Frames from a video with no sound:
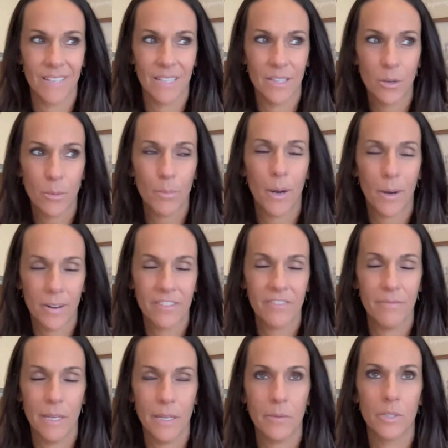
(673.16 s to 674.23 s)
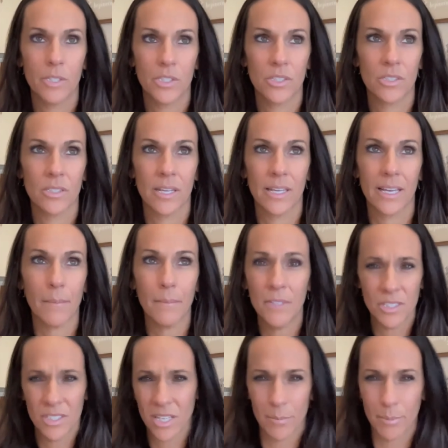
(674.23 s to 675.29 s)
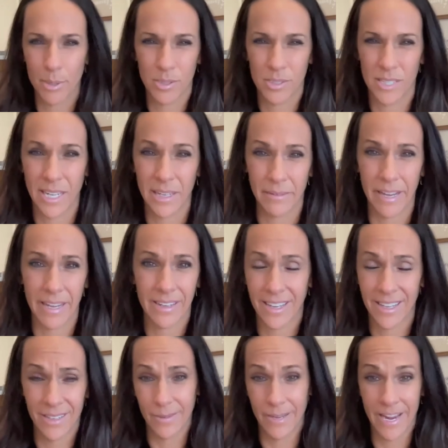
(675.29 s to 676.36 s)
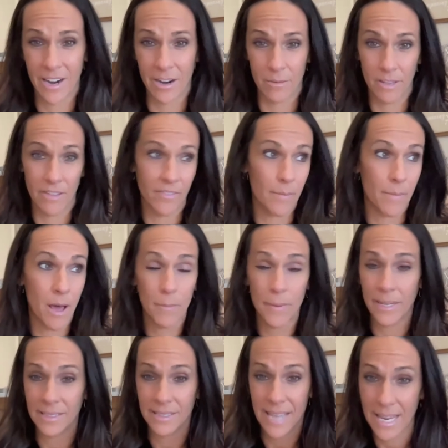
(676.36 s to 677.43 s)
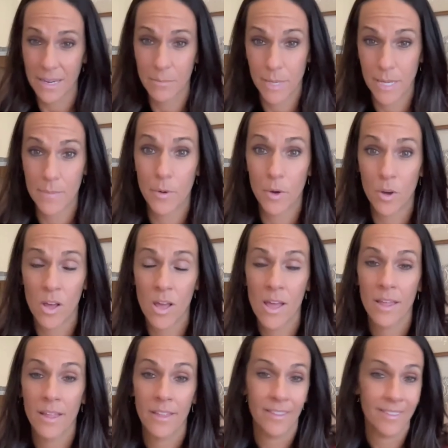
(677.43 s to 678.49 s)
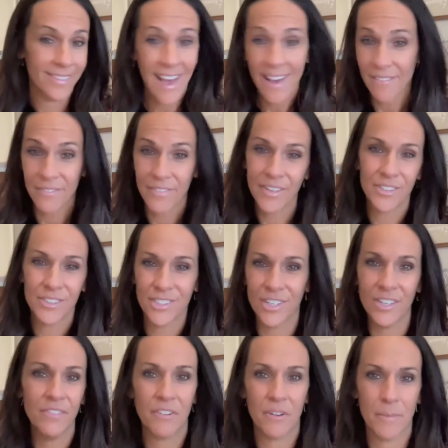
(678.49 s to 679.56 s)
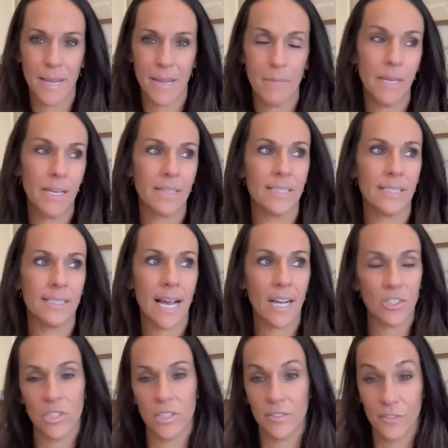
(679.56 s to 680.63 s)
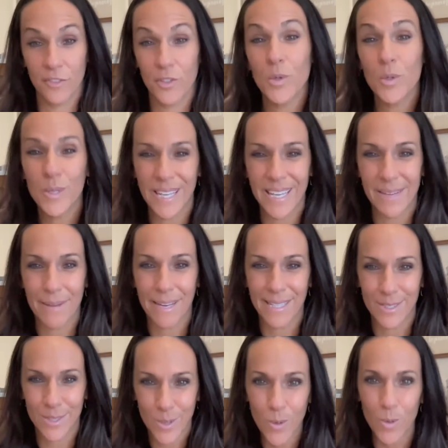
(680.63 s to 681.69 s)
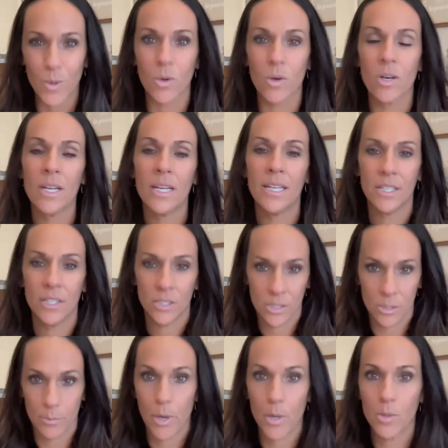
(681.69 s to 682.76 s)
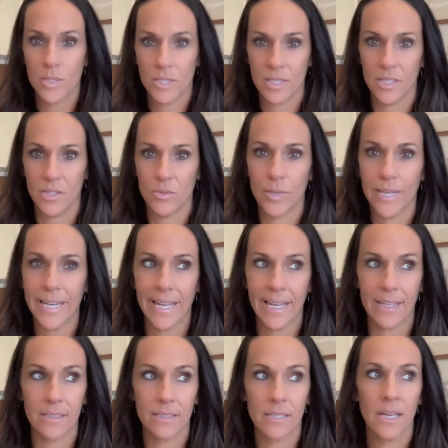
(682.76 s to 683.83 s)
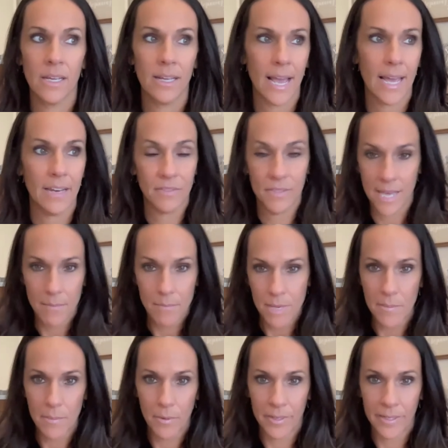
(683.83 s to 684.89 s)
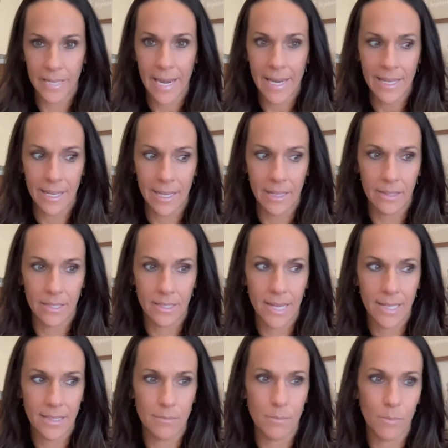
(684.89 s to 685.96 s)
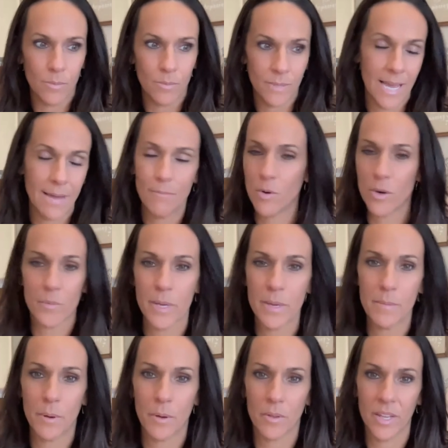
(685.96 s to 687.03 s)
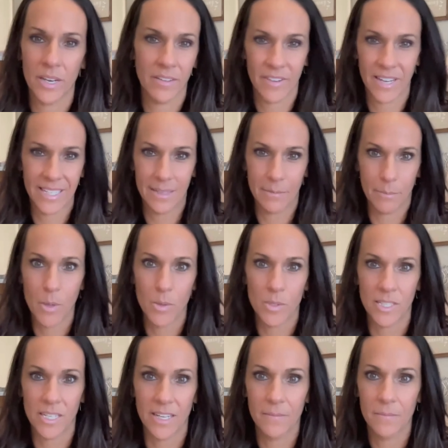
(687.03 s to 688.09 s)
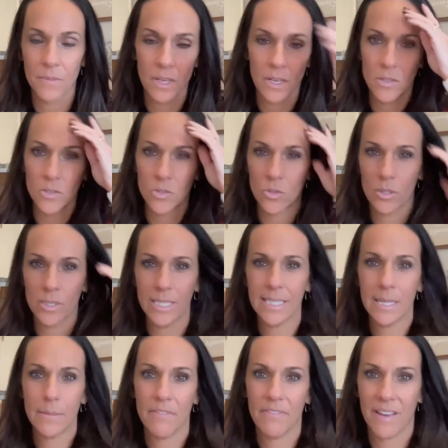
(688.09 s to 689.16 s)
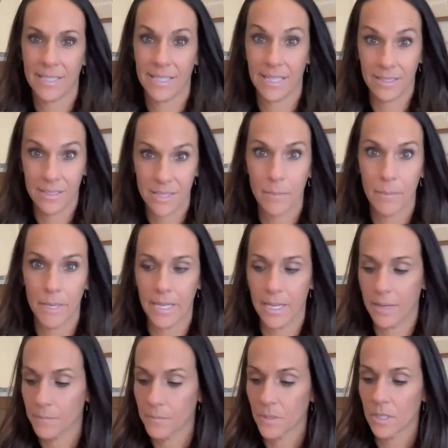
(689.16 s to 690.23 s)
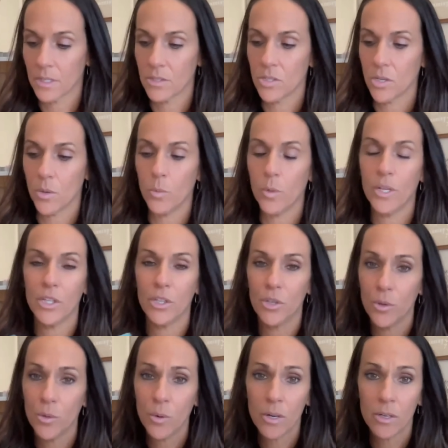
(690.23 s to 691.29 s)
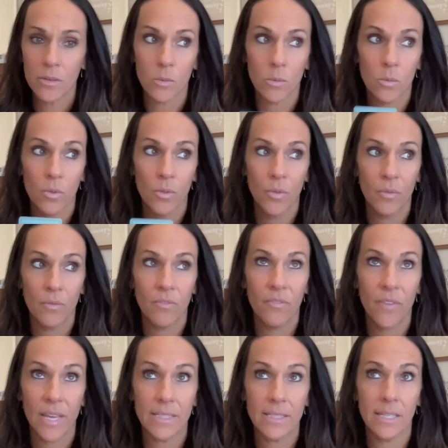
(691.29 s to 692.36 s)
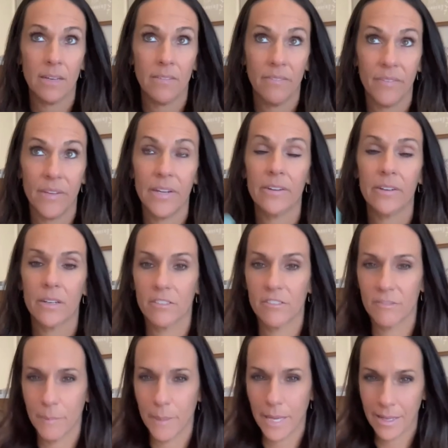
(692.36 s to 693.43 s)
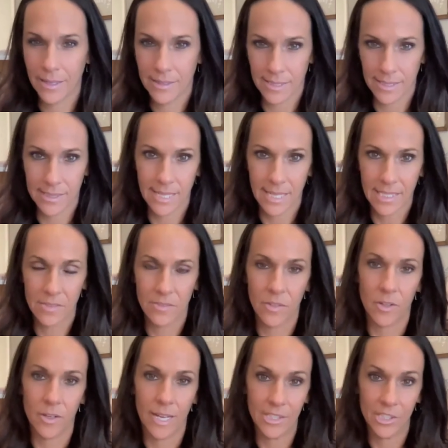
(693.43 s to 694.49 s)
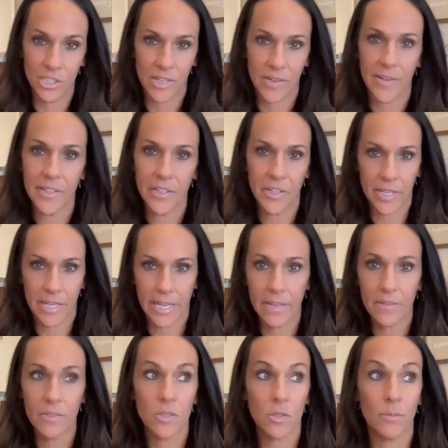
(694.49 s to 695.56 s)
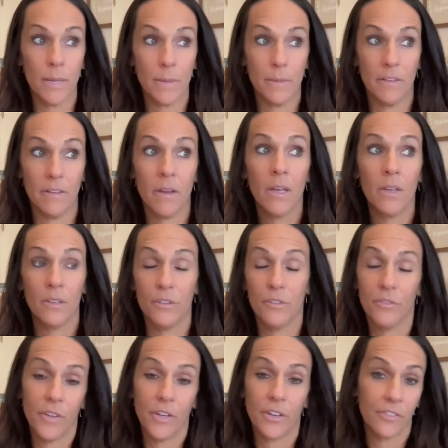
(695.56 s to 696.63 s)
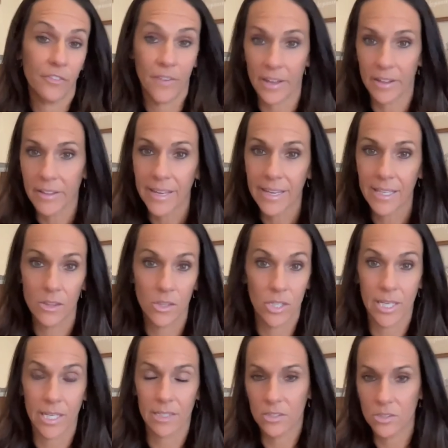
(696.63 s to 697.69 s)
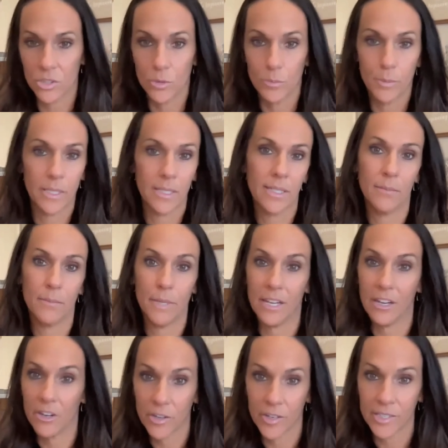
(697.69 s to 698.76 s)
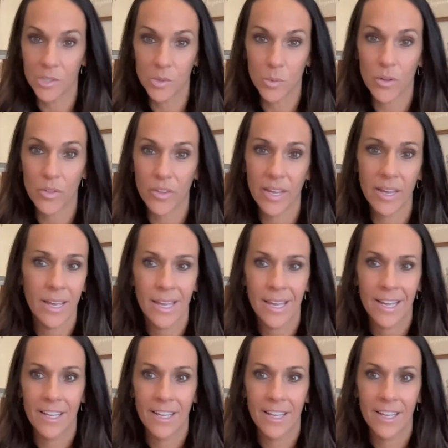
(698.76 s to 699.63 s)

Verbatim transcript: a little part of me was just like, I'm just going to post it anyway. I don't care. If I'm helping 10 people, that feels good for me because it's actually fueling my soul to post these readings. And if 10 people are getting it, then that's 10 more people than if I didn't post it. So at least I'm affecting somebody. So when you are facing a fear of being successful at sharing your gifts, or maybe you fear failing and looking stupid and being cringeworthy,